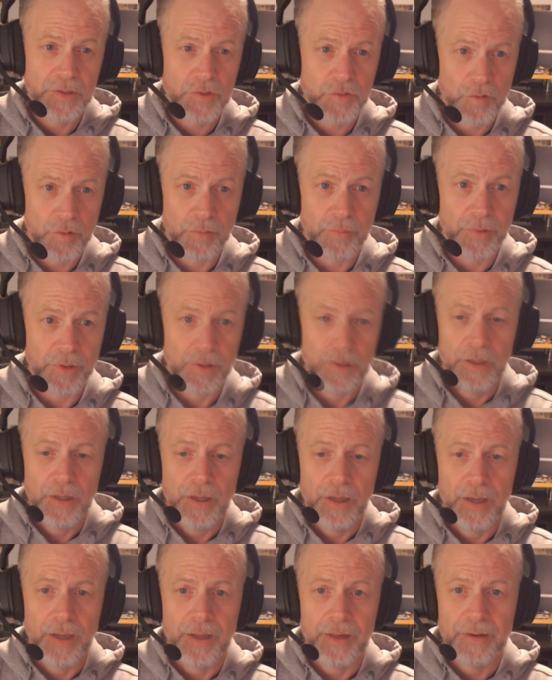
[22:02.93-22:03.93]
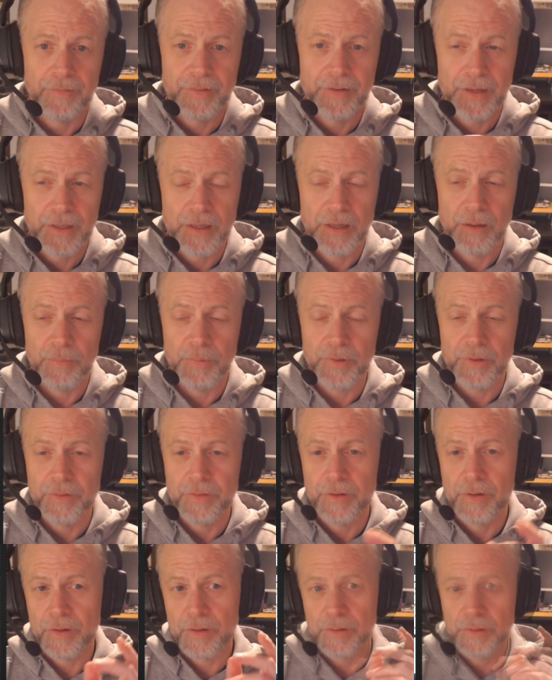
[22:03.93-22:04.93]
Tribute, and I've got a couple of
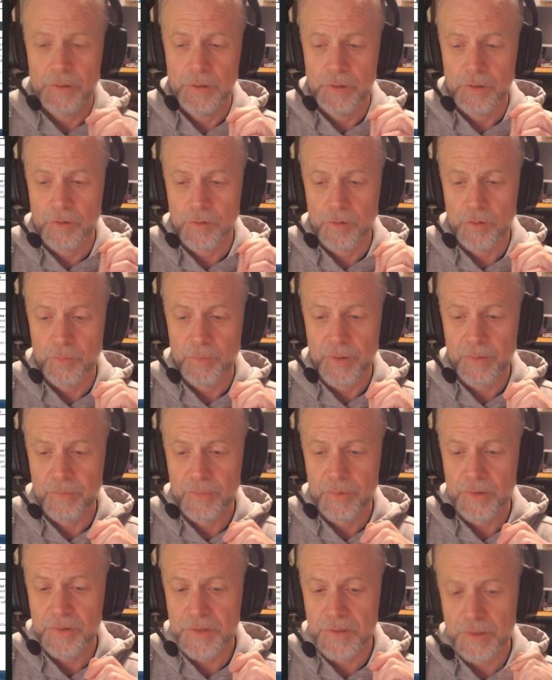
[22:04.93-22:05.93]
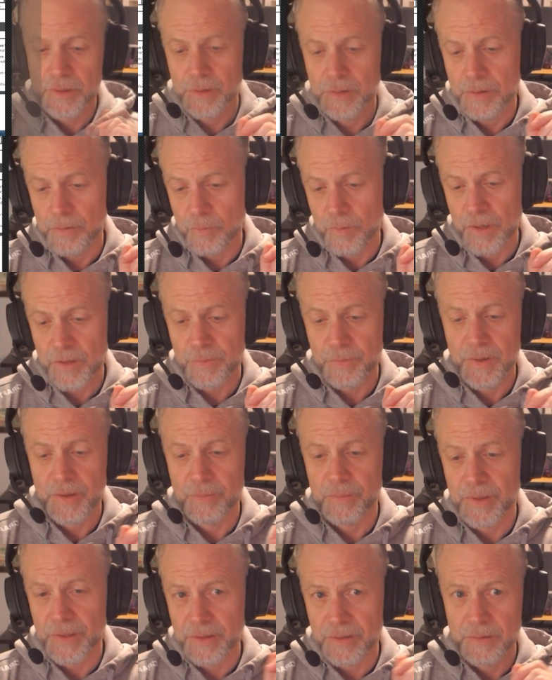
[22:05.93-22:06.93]
their crew members with me,
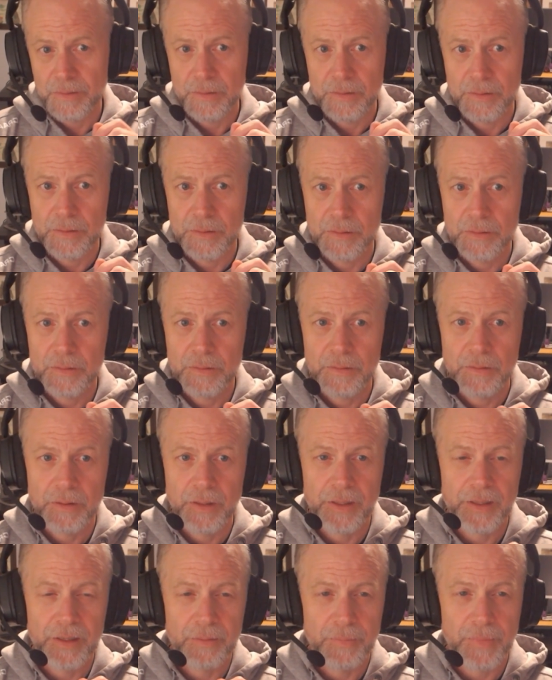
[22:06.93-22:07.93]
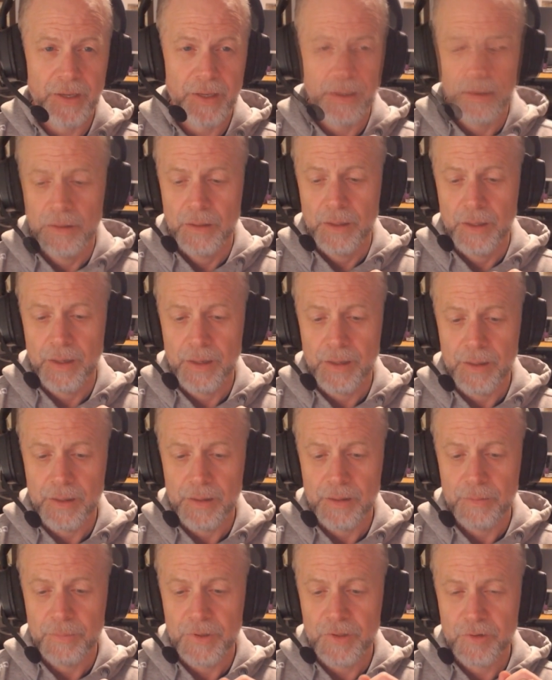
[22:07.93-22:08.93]
but they didn't make it.
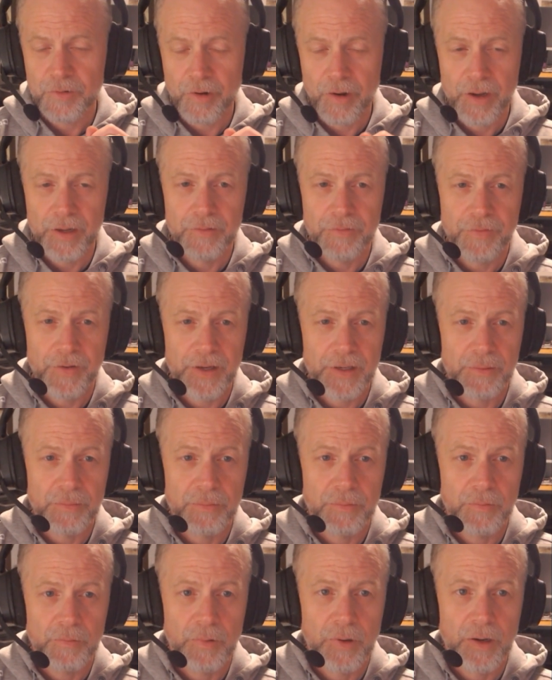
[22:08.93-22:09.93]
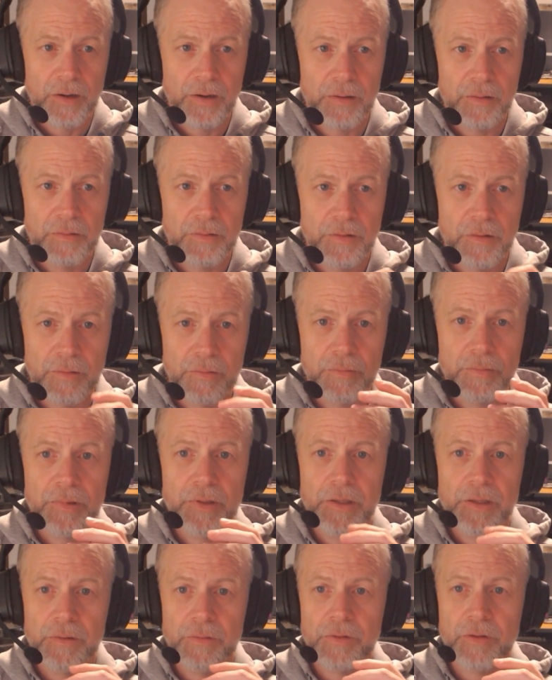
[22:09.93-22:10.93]
I've been trying to find where
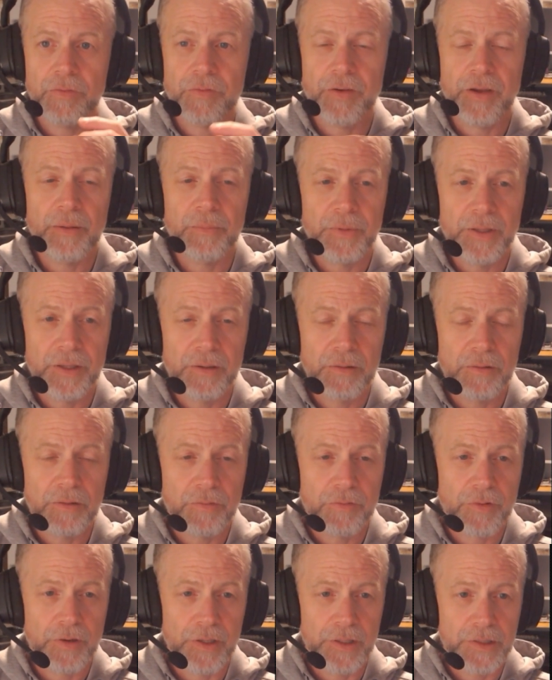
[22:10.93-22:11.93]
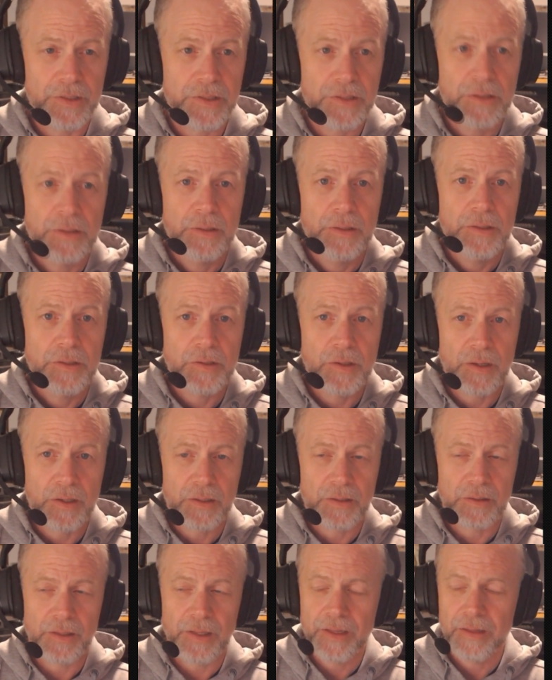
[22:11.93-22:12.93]
their family or their friends, so I
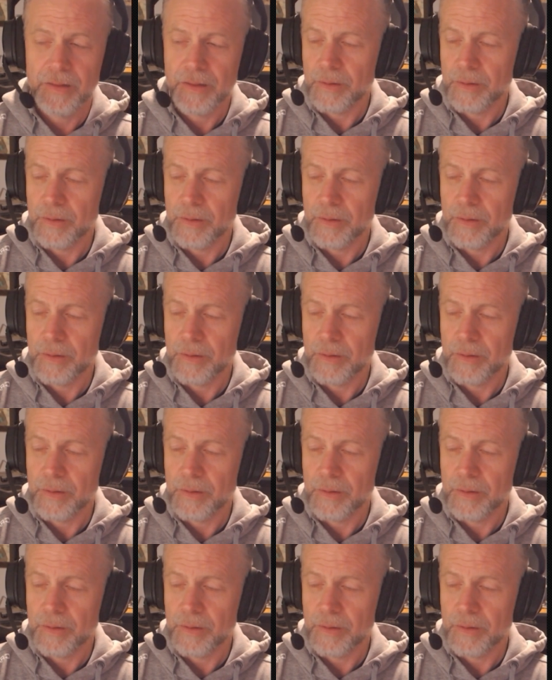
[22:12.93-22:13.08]
could lay them